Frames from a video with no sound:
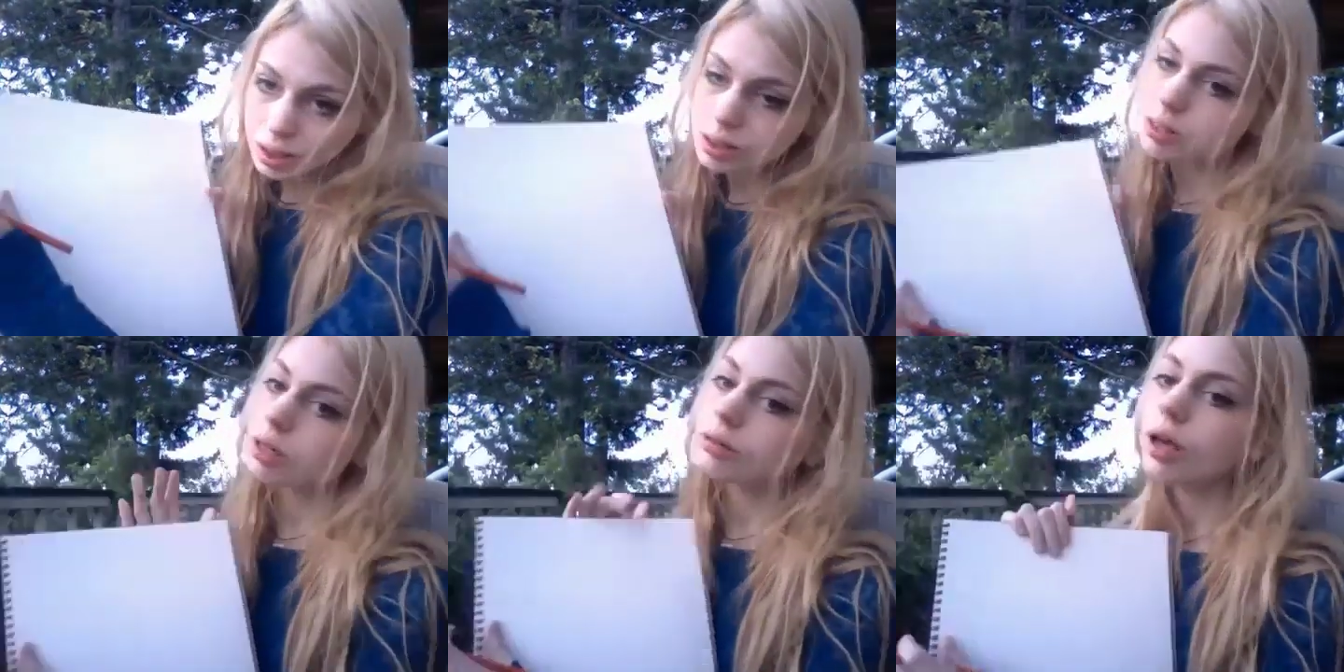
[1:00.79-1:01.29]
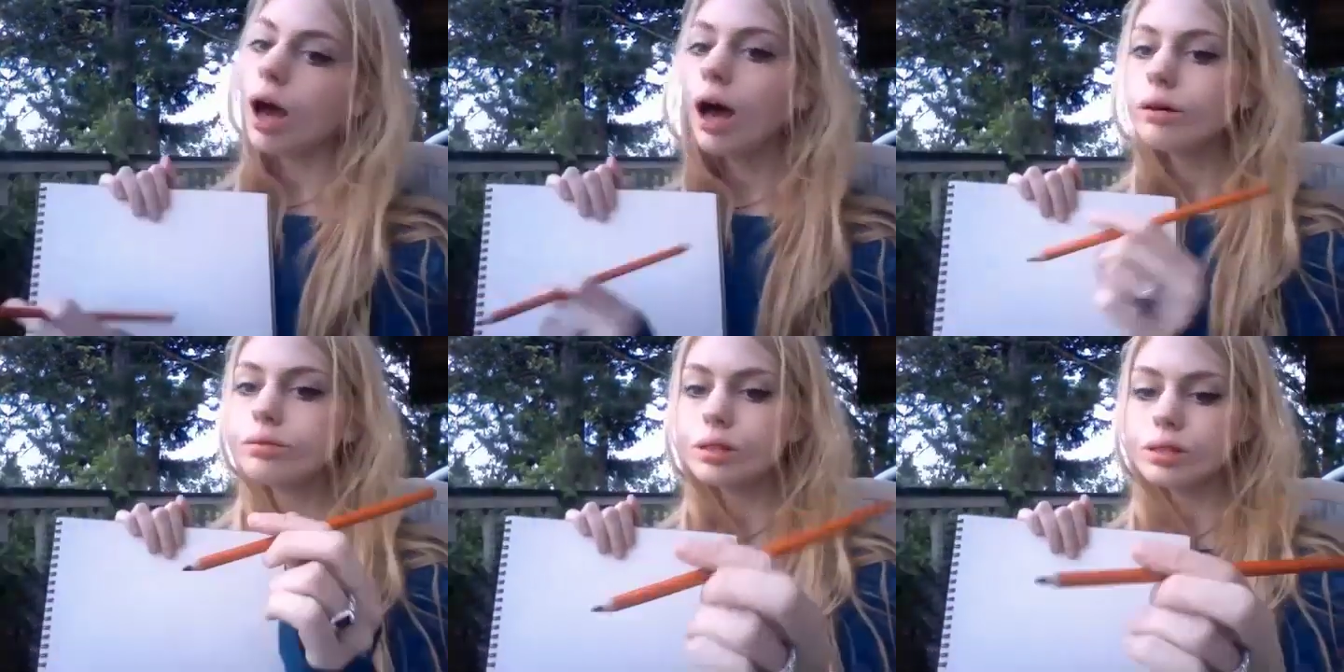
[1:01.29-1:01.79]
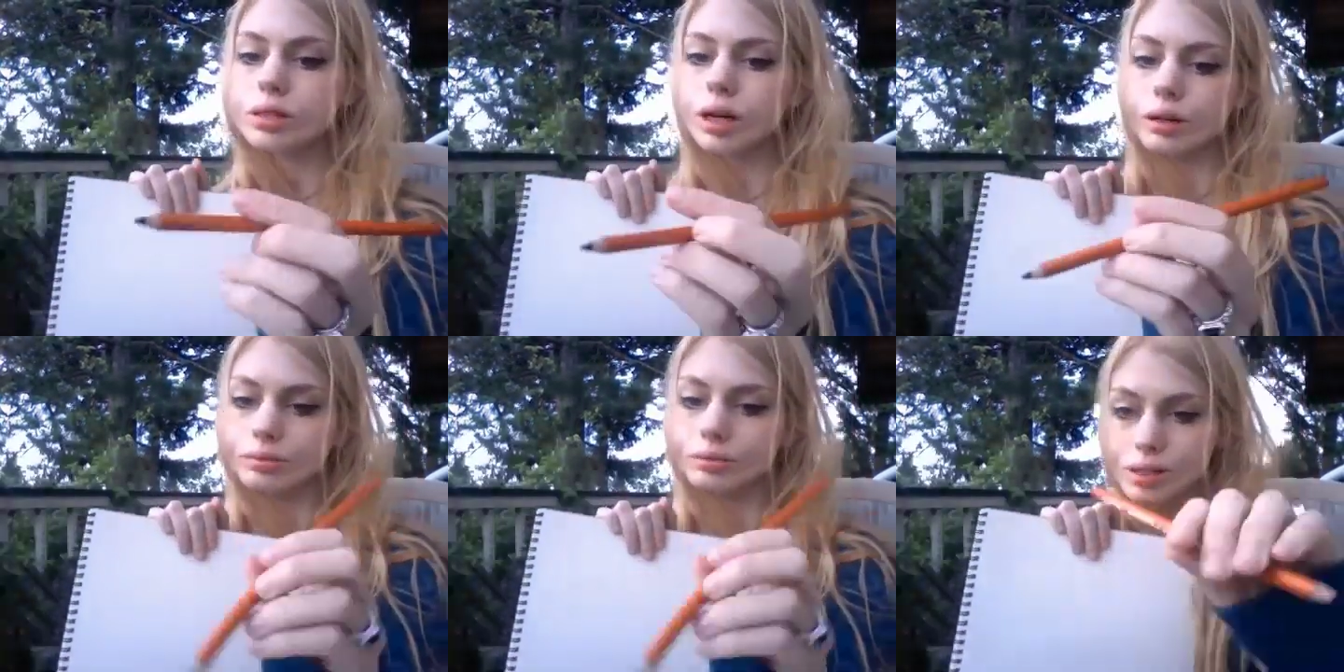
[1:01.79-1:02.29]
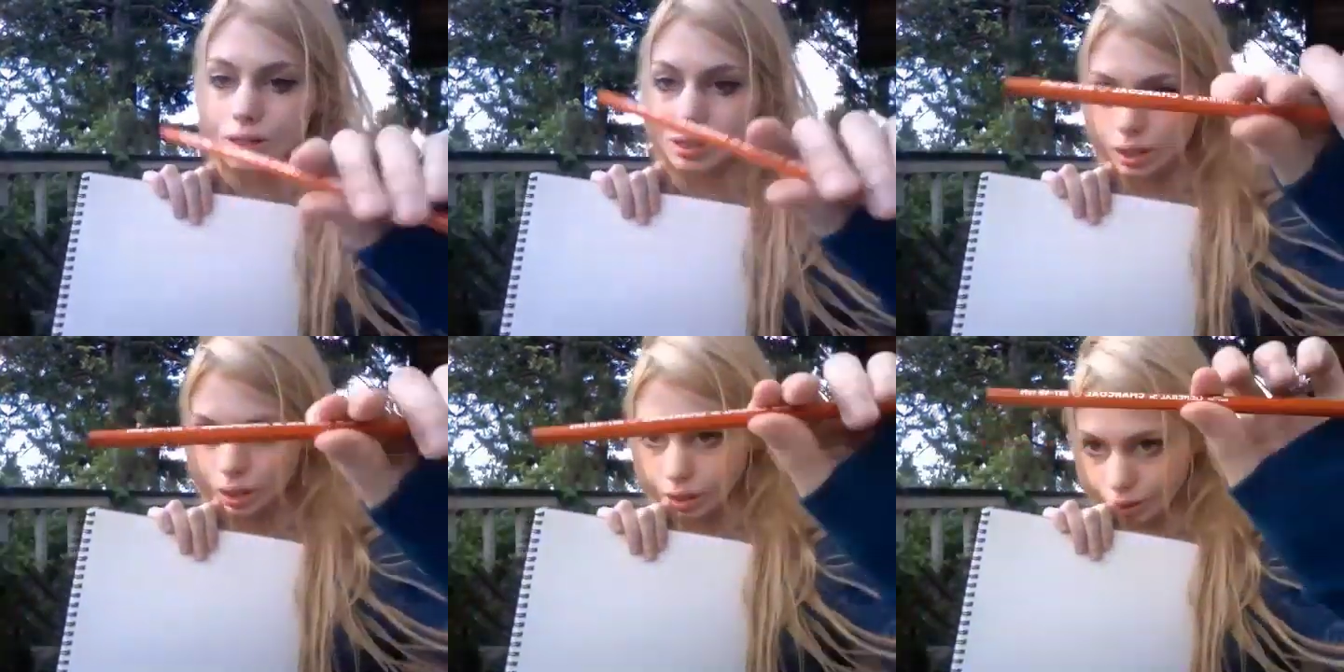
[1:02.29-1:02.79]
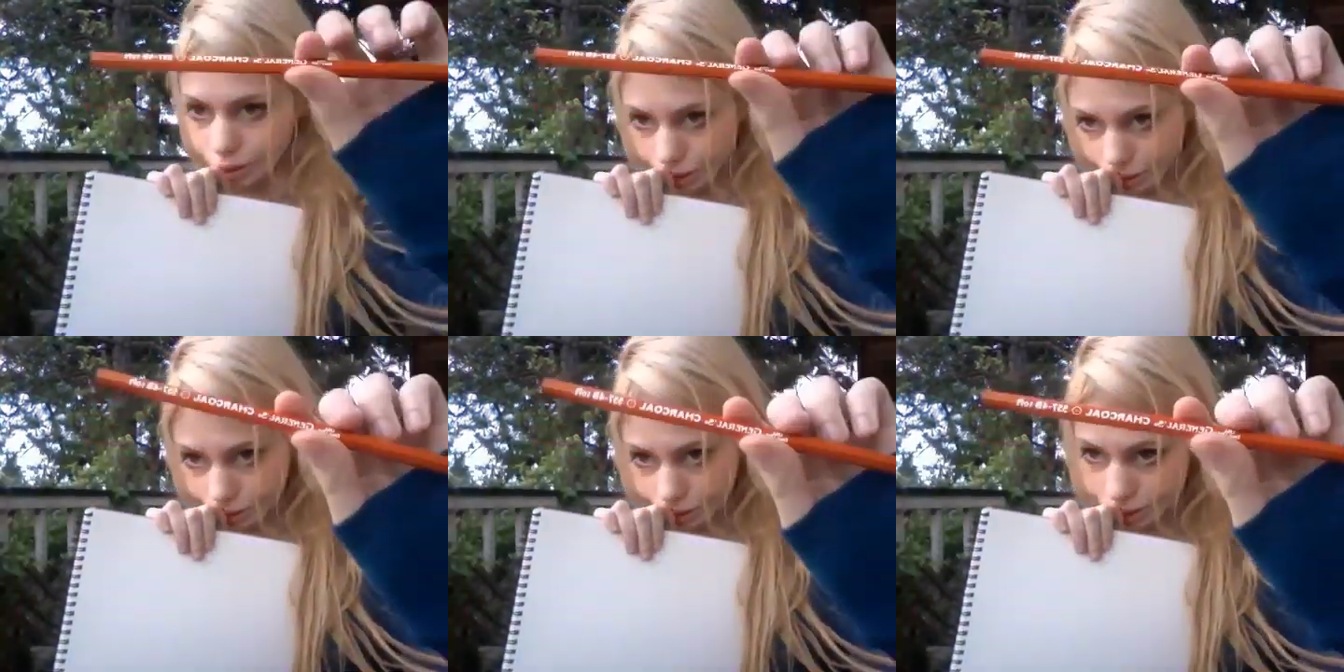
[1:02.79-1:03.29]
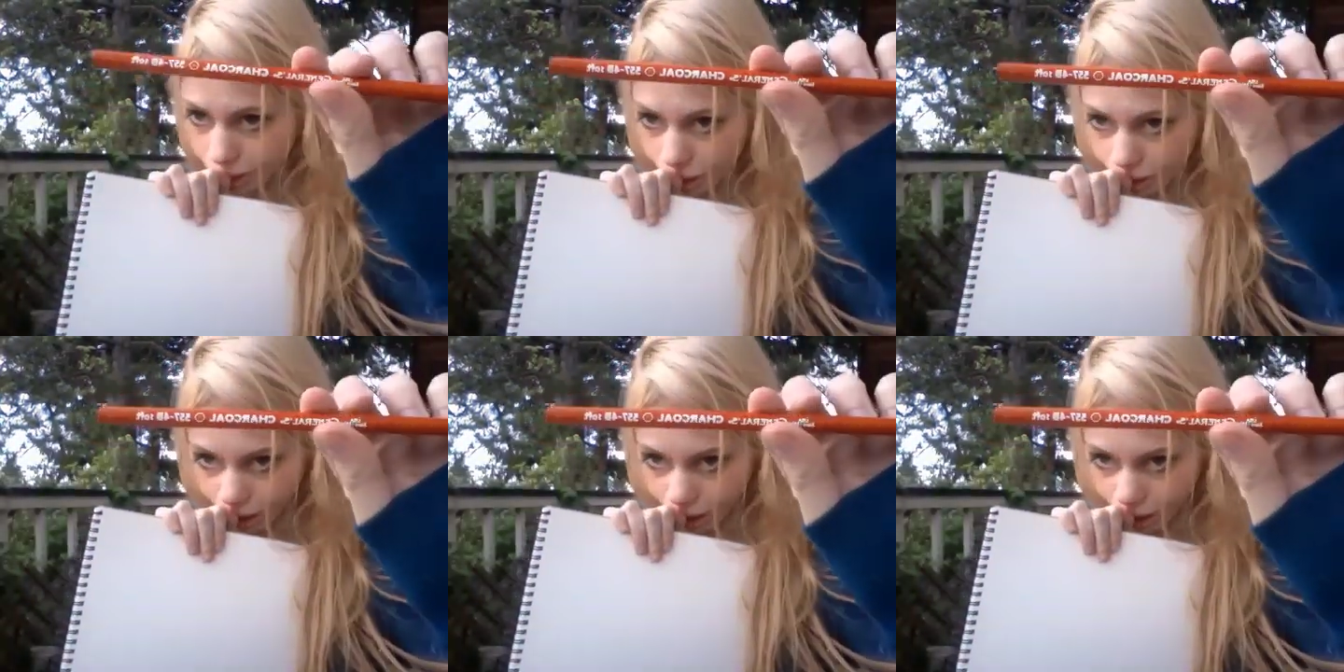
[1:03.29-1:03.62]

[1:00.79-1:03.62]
so we have the charcoal pencil. You can use all